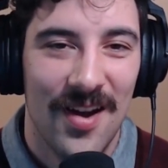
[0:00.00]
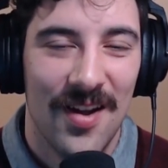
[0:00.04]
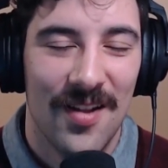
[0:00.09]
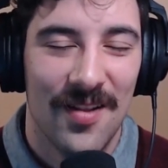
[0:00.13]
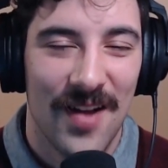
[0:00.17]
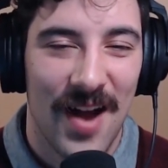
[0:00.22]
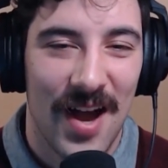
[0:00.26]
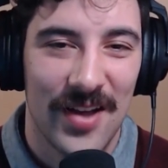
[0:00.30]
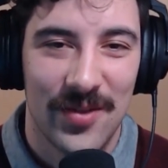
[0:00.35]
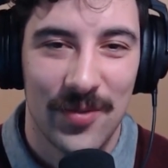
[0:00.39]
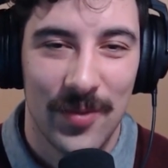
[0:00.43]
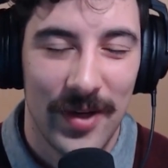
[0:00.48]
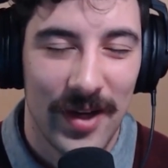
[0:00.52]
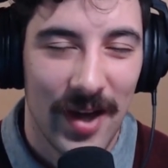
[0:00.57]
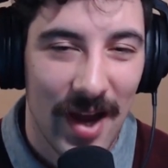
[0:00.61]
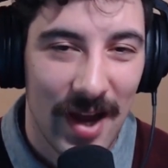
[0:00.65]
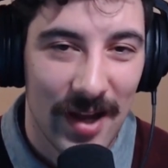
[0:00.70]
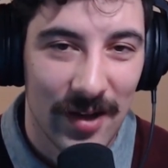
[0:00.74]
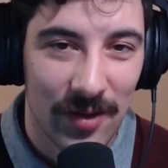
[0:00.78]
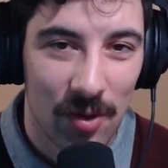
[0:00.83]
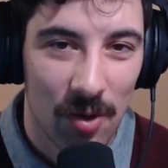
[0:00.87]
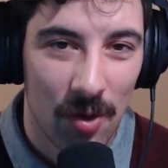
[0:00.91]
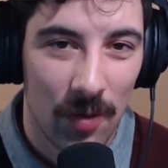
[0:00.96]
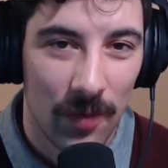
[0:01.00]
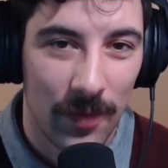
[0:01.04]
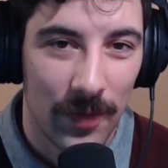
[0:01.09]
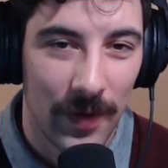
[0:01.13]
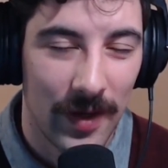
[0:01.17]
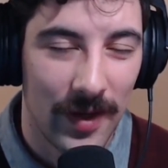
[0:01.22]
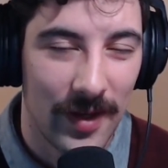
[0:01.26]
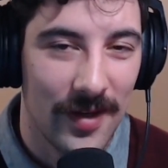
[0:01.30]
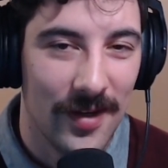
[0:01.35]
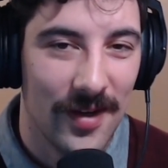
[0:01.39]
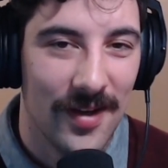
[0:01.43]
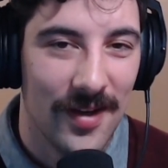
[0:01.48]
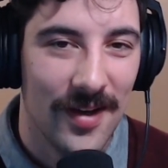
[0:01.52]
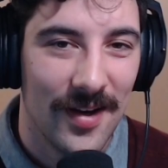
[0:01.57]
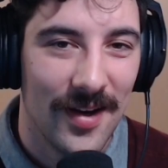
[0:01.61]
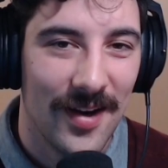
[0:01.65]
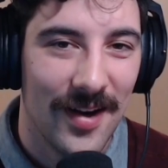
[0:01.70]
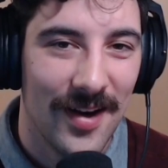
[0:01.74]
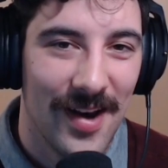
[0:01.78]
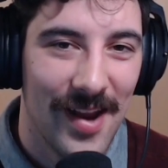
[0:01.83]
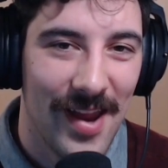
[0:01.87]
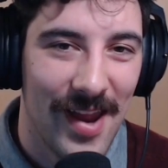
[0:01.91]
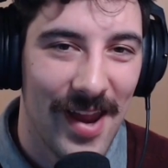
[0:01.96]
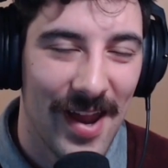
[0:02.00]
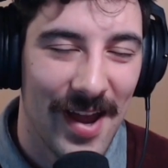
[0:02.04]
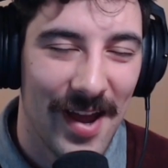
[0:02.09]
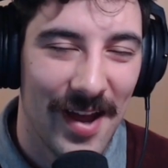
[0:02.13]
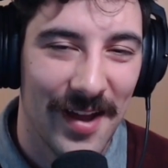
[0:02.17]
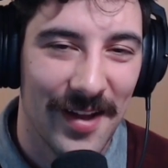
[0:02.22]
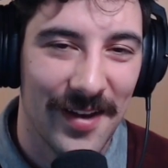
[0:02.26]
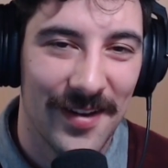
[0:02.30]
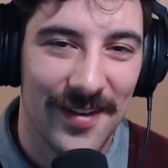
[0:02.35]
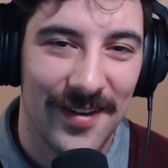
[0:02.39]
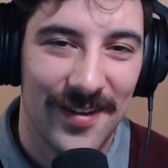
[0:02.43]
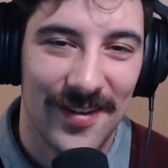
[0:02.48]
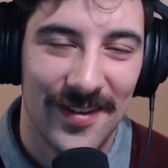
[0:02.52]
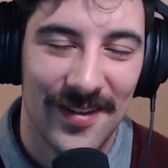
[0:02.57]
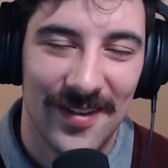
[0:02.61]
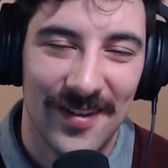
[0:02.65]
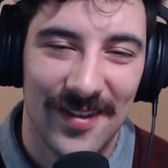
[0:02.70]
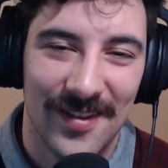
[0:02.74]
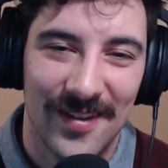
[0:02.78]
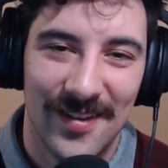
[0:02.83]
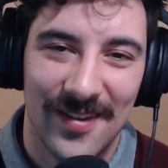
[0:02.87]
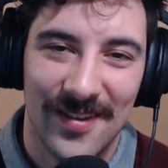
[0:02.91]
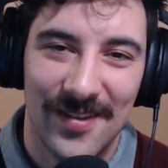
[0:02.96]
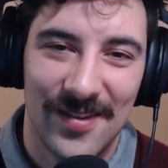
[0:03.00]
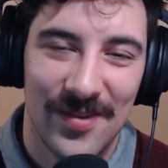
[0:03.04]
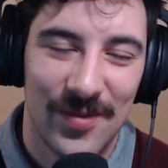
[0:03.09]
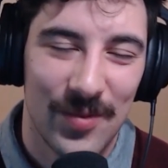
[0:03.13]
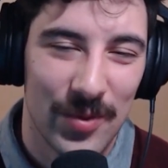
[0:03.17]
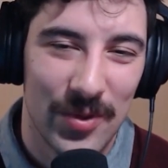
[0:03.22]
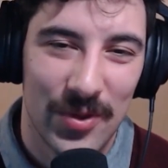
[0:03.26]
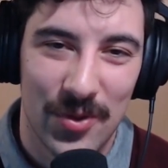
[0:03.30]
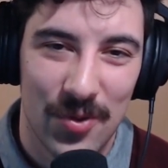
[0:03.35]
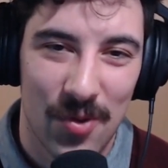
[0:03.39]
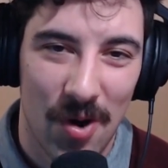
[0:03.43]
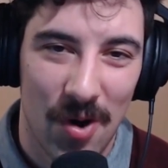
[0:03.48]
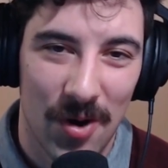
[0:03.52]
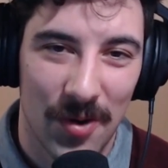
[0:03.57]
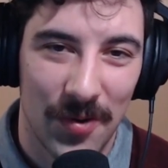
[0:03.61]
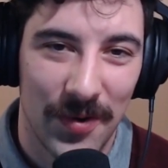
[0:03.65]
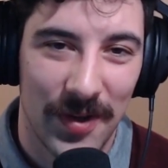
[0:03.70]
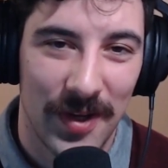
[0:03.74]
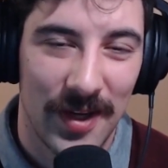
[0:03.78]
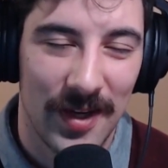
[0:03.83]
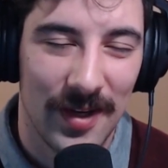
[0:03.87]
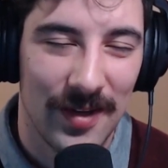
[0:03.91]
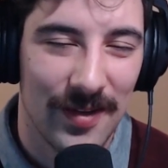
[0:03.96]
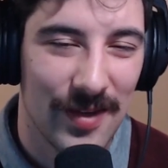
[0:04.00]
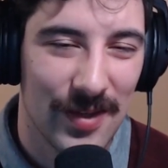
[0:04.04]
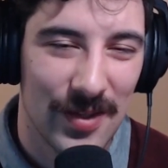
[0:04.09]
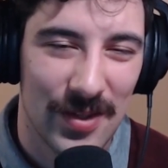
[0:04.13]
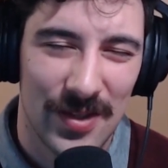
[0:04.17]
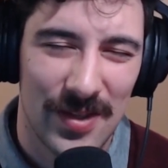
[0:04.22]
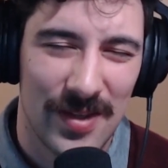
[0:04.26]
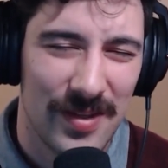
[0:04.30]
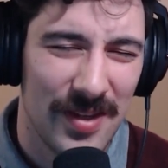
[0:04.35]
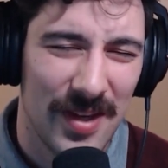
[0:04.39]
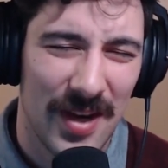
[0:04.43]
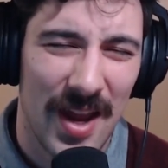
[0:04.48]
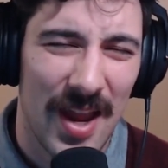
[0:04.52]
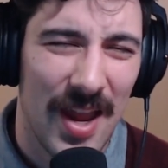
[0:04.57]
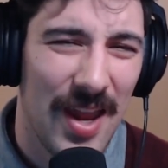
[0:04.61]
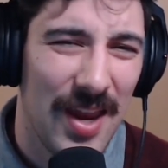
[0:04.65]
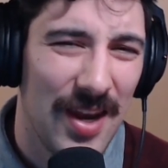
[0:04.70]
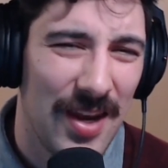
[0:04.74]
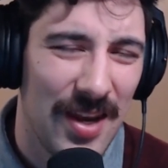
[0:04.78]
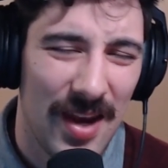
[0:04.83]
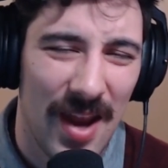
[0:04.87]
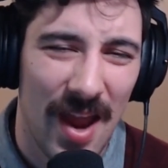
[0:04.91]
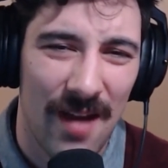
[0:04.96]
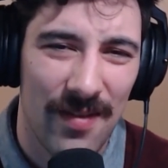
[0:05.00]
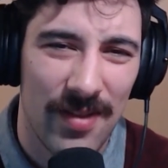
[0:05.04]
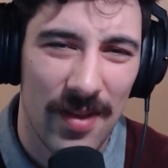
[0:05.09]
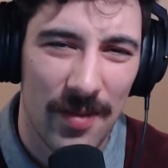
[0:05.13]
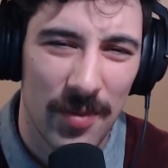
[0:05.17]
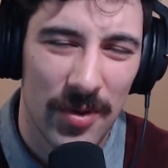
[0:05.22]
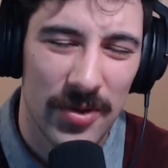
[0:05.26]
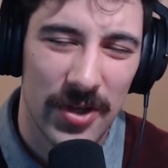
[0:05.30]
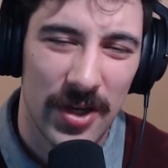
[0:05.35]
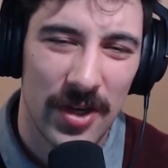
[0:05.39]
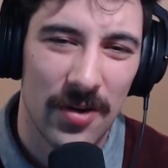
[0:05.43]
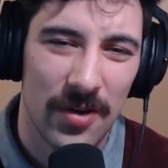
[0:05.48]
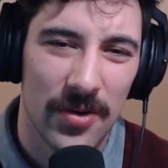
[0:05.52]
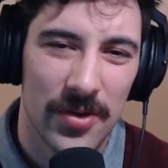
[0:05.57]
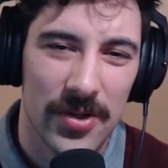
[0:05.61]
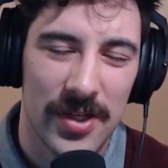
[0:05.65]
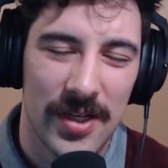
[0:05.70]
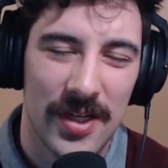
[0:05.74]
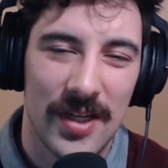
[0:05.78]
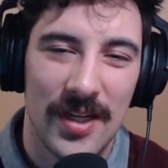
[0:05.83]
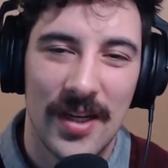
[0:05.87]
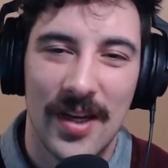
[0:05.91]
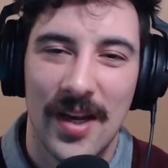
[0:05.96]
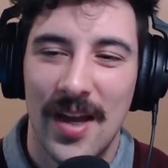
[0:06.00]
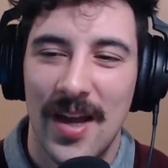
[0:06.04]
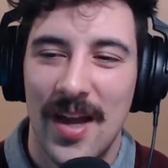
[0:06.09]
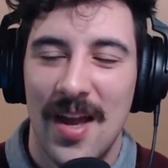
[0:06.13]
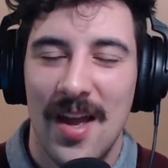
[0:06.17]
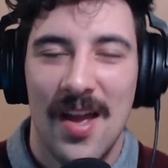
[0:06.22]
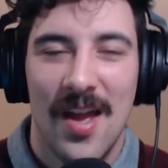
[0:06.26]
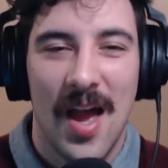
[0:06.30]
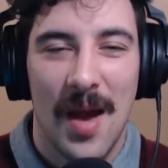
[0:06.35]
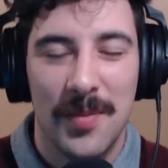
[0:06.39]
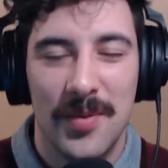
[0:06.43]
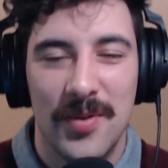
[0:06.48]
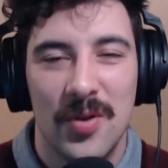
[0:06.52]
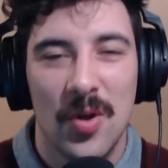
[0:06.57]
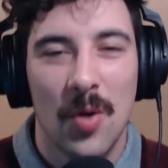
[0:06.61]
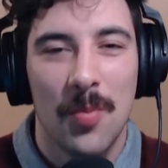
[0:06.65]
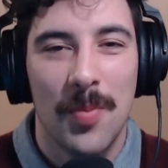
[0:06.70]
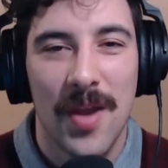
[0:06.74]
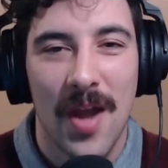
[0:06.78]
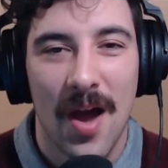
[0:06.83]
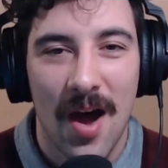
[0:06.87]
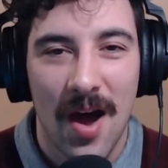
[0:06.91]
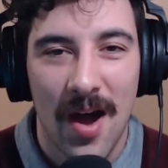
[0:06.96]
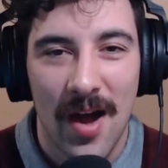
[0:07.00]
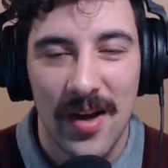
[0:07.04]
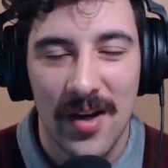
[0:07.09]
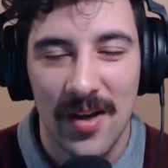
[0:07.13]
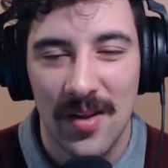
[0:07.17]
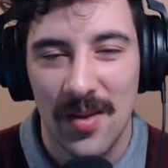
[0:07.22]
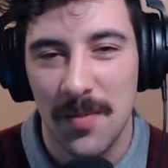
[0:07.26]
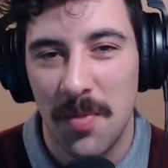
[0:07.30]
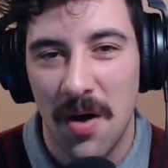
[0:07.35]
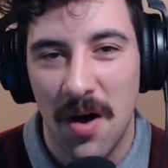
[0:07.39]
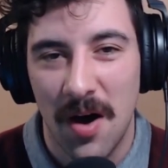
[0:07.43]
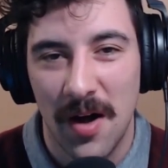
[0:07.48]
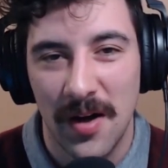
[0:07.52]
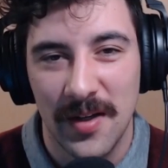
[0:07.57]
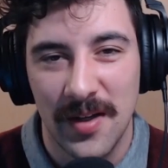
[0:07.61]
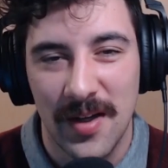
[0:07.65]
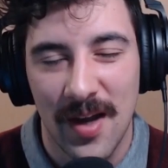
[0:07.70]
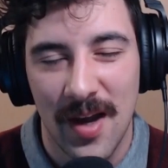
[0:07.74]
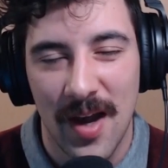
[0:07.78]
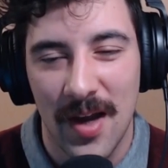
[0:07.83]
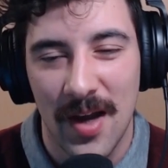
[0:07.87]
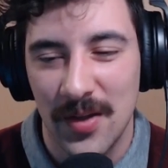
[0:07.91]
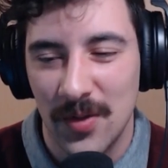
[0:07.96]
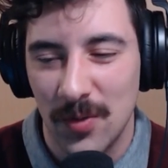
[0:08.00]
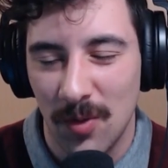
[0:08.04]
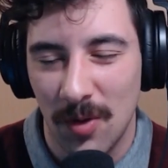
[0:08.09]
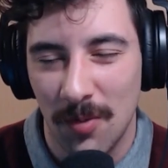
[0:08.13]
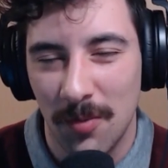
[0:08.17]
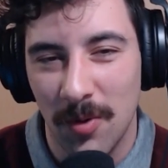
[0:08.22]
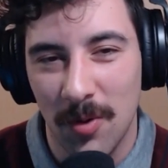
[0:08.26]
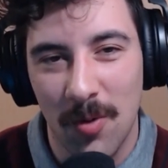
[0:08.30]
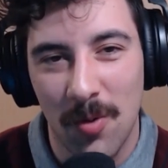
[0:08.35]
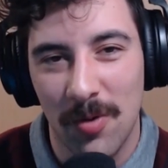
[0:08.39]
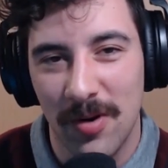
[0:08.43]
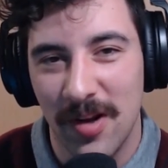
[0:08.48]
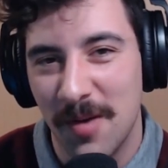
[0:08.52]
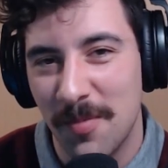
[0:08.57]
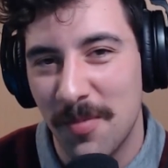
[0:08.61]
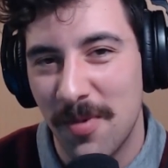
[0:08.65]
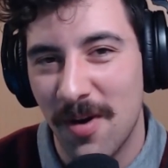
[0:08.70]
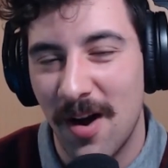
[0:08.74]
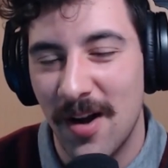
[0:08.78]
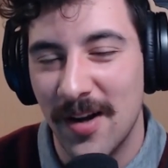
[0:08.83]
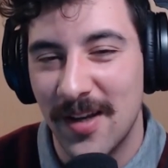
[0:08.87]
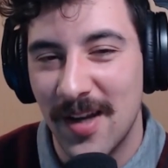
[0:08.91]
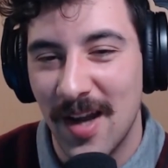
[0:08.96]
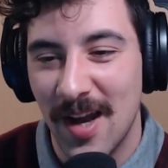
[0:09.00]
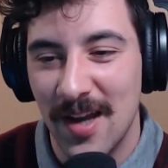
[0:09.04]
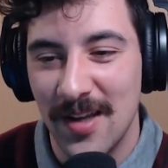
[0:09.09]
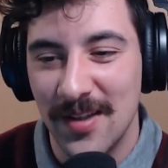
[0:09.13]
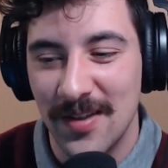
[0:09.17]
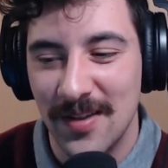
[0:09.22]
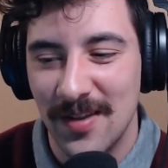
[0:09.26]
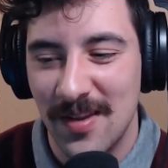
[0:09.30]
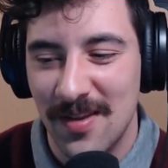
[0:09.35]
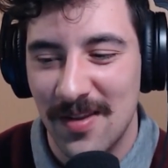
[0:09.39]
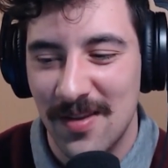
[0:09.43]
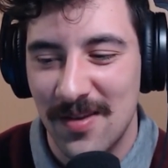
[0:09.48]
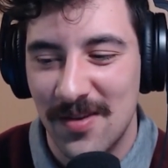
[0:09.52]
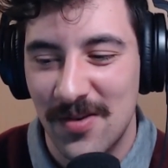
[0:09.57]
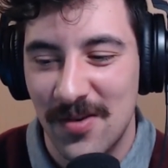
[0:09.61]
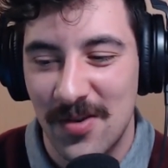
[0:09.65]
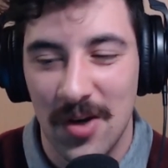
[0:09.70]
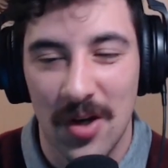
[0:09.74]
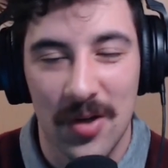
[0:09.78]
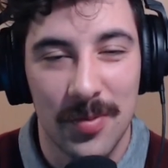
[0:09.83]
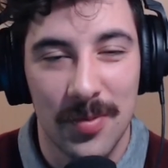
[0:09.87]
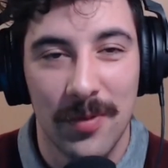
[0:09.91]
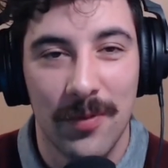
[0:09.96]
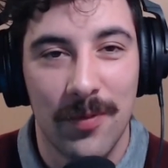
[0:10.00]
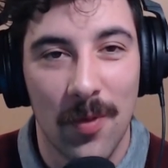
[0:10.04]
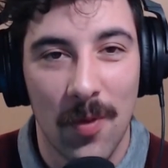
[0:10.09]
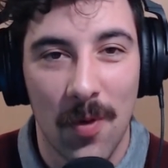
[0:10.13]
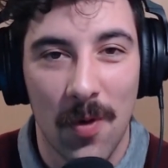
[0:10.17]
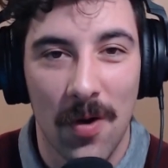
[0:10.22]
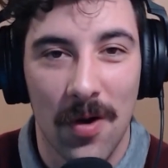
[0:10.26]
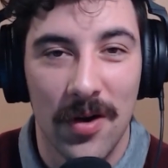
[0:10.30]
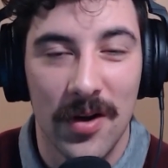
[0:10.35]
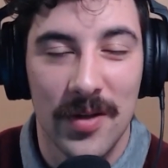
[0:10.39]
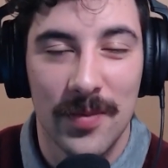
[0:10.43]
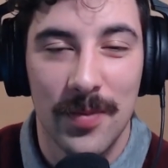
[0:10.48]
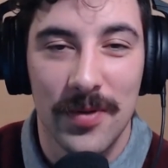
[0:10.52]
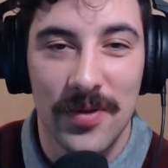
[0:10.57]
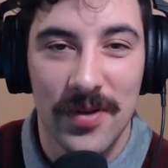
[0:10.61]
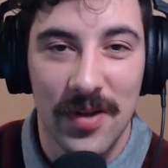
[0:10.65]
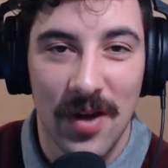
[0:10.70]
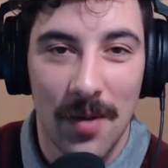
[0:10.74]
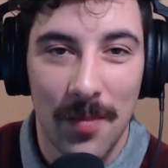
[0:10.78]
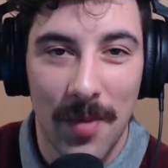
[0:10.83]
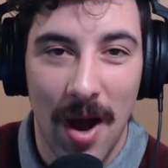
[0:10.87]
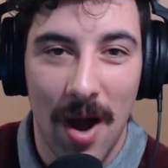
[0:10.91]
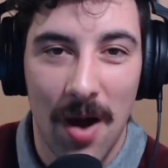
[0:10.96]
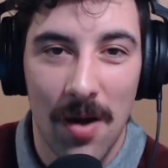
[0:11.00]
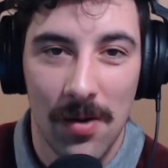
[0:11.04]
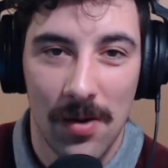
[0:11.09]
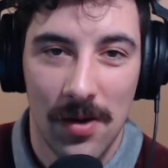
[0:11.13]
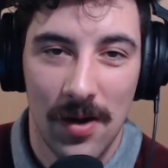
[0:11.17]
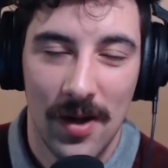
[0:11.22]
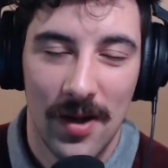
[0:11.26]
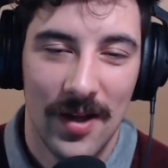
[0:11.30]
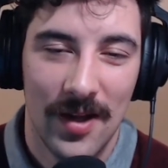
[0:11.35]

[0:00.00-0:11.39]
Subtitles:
last week. I had COVID and was struggling. Today didn't have that much energy. I'm still behind on the podcast, where I'm recording a podcast just before it's supposed to come out.